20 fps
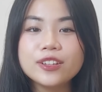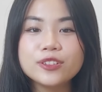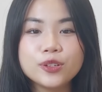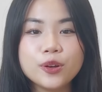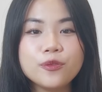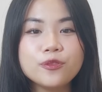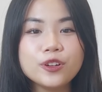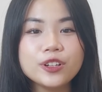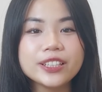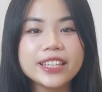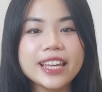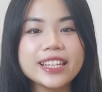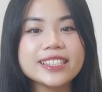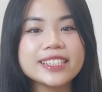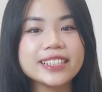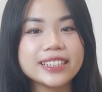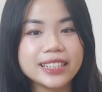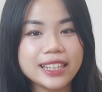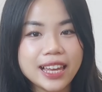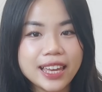Don't forget
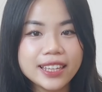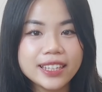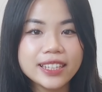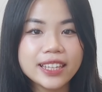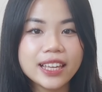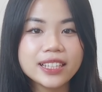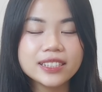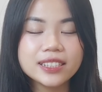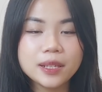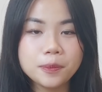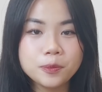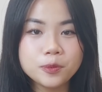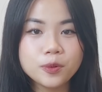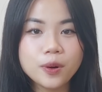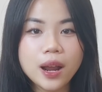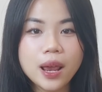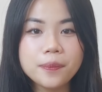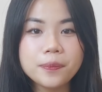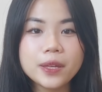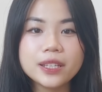to like,
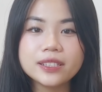subscribe,